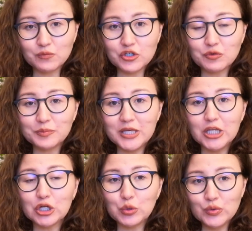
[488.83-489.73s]
which will be
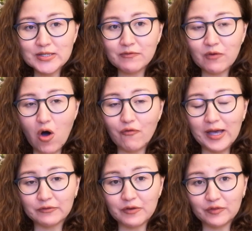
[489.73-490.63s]
inclusive of
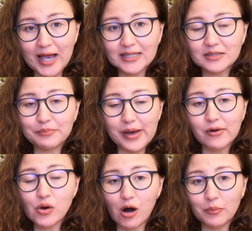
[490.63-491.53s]
and reflect
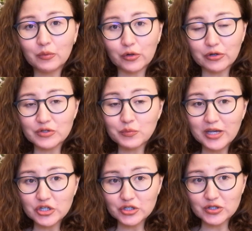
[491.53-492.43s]
better garment workers'
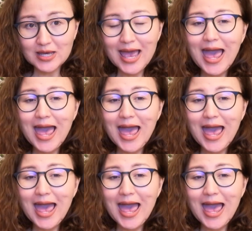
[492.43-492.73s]
wages.